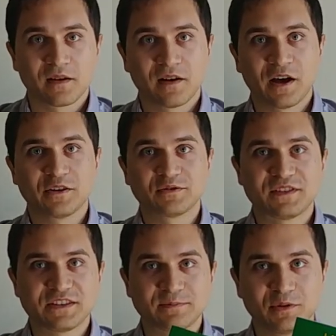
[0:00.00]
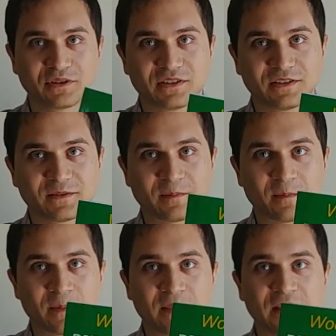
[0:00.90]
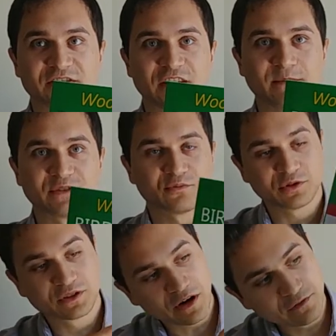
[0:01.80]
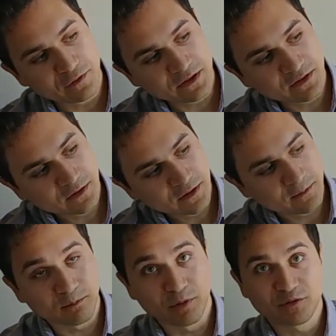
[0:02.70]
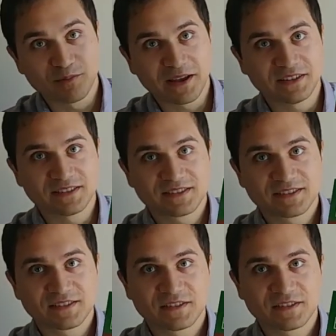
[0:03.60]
I used this book. Its name is Woodcarving Bird Magnets.